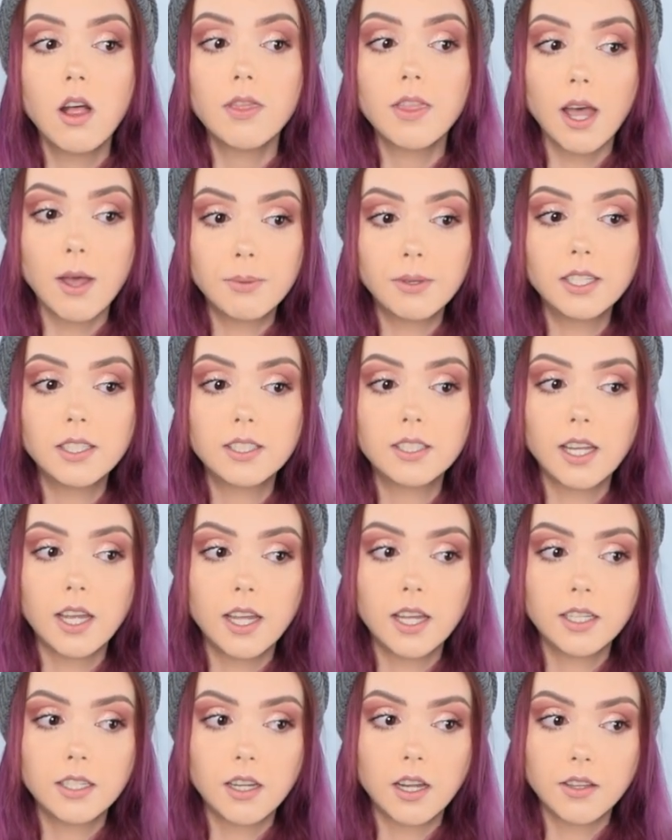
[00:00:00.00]
that being
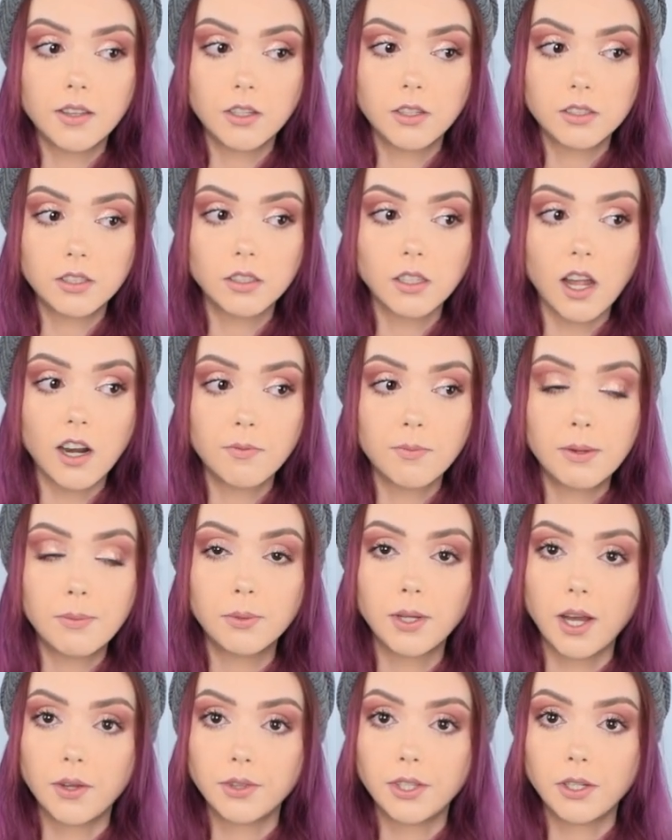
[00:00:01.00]
said, there's a lot of
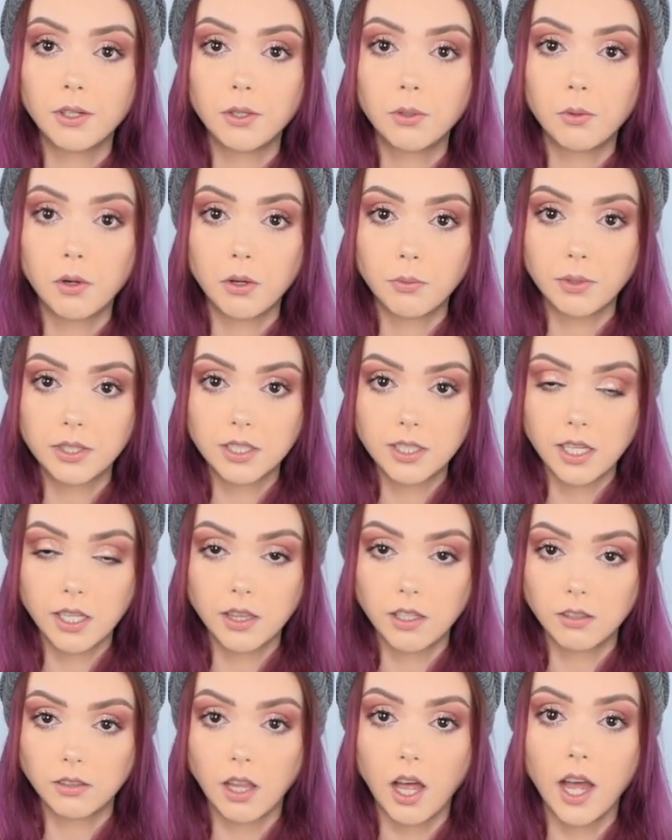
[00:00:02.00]
people out there who are risking
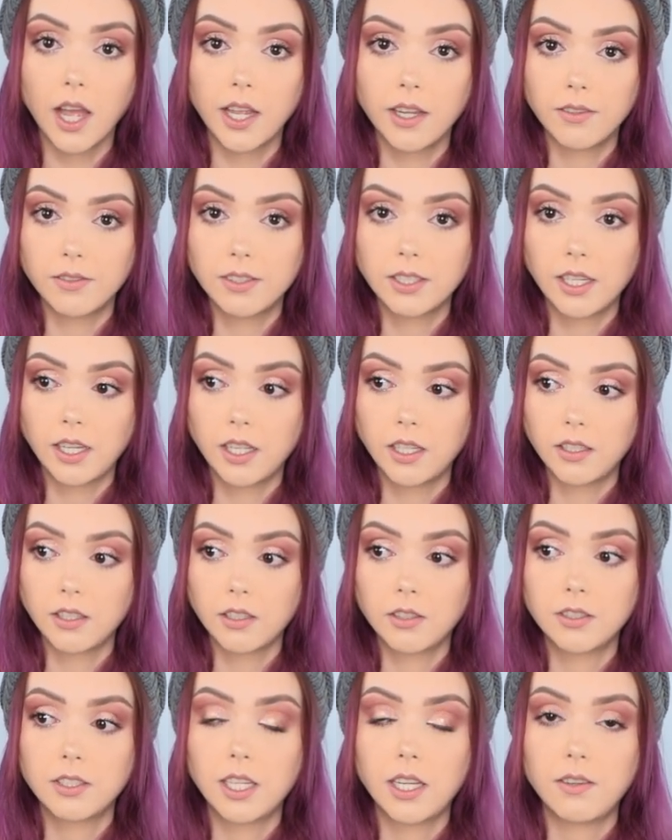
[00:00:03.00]
their lives and
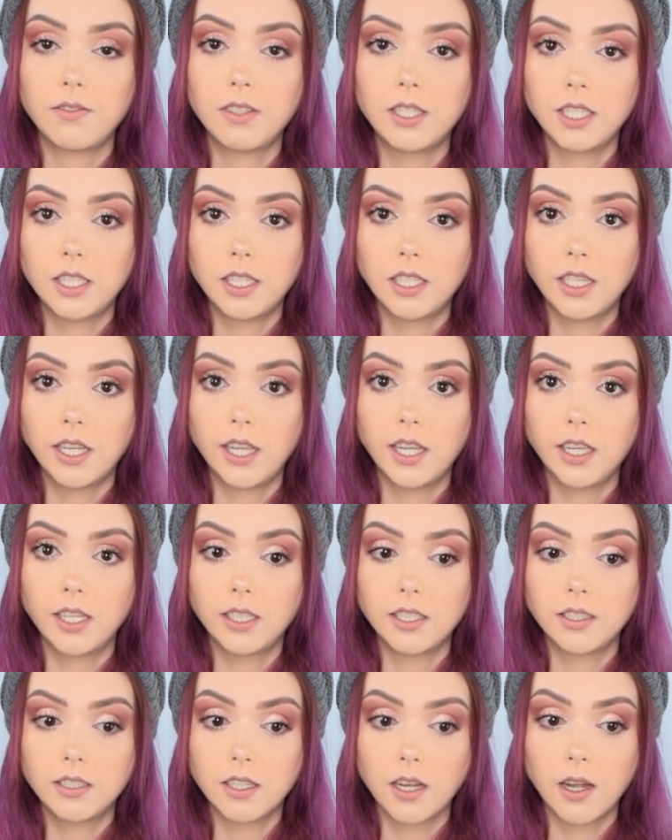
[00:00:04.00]
their safety
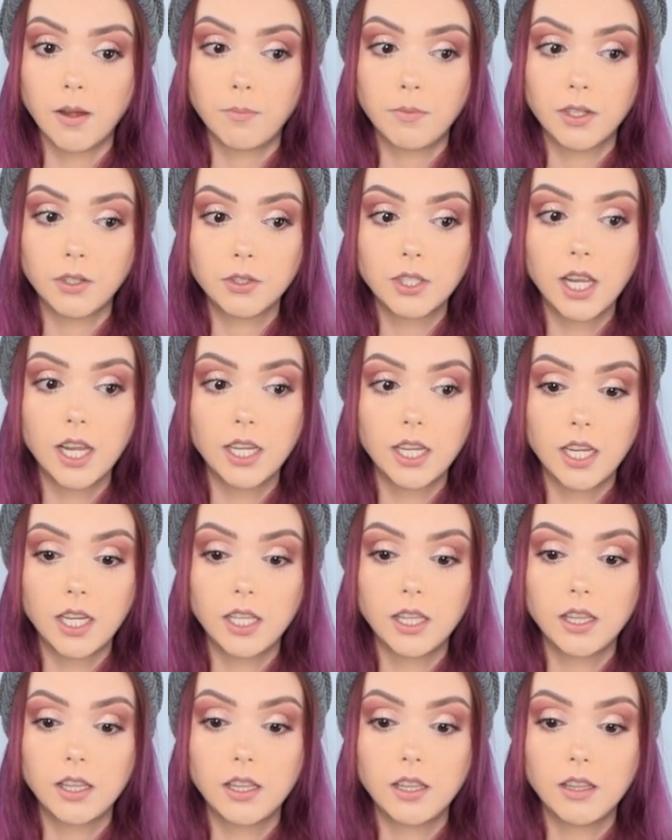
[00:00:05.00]
and um, they're
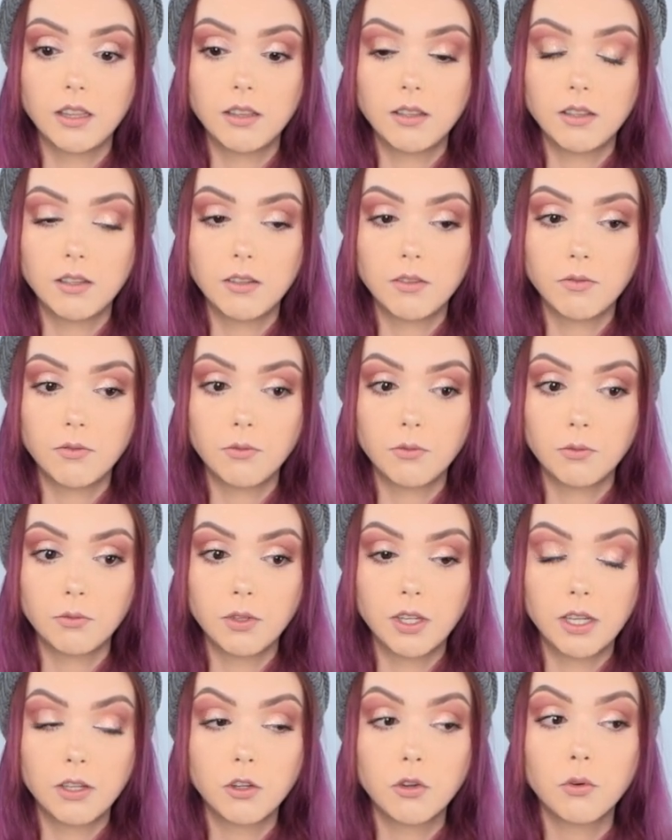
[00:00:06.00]
taking
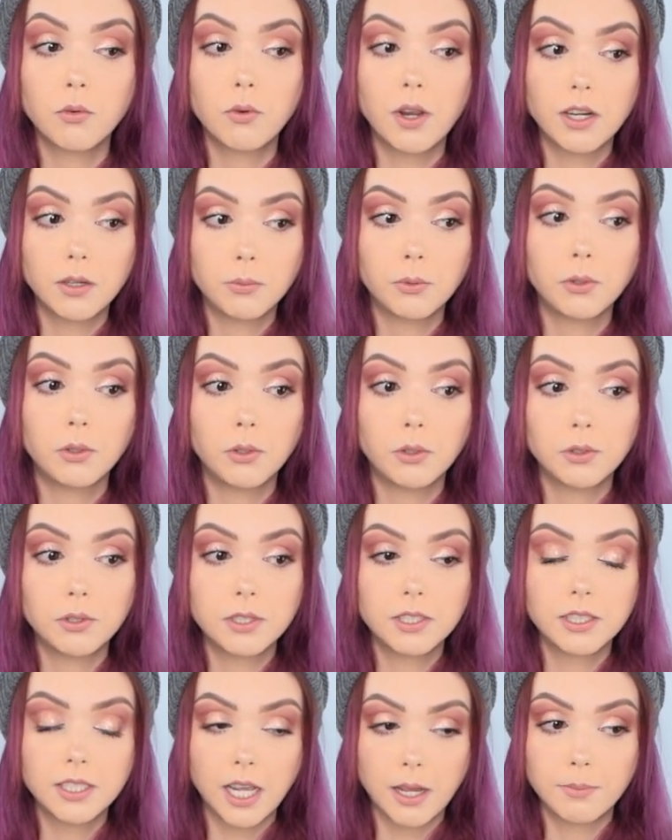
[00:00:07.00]
incredible
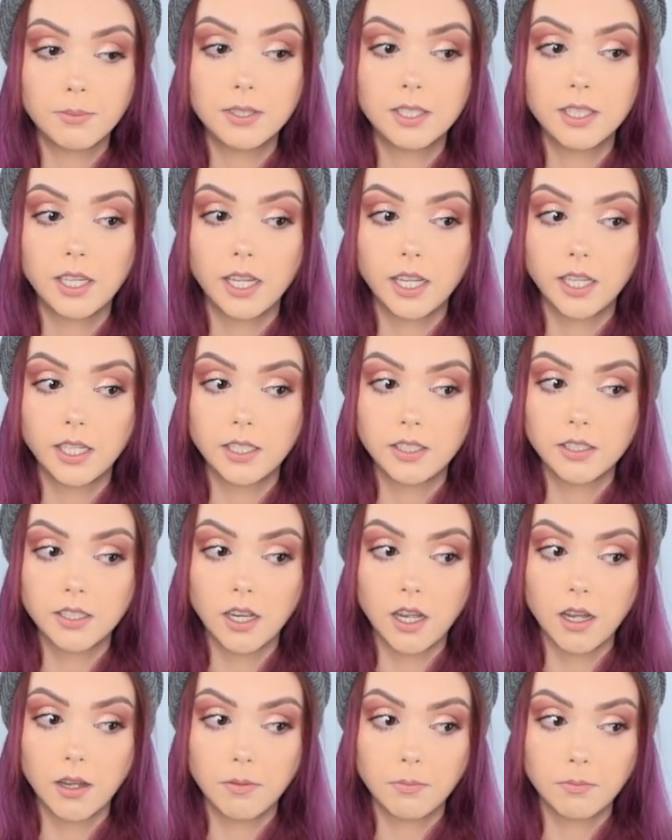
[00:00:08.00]
steps and
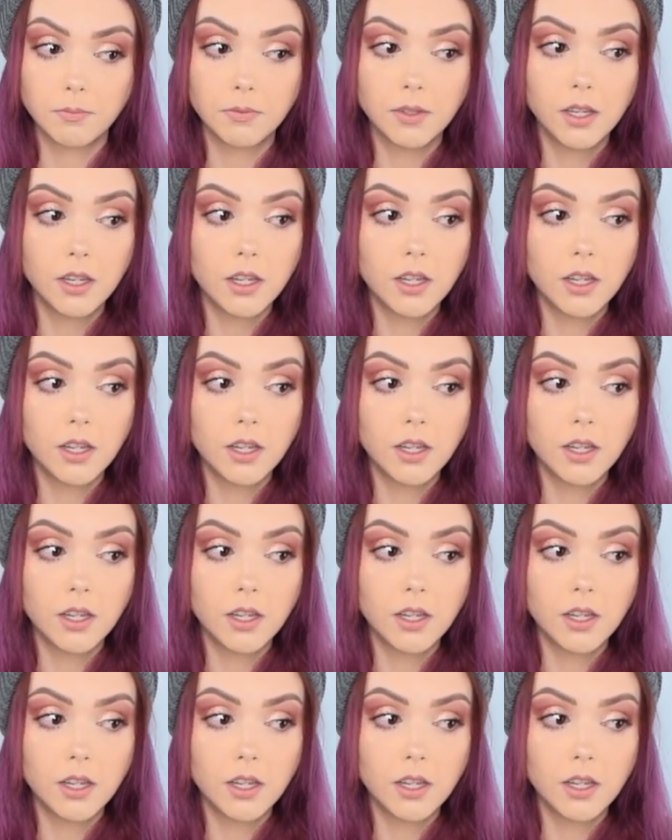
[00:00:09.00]
um,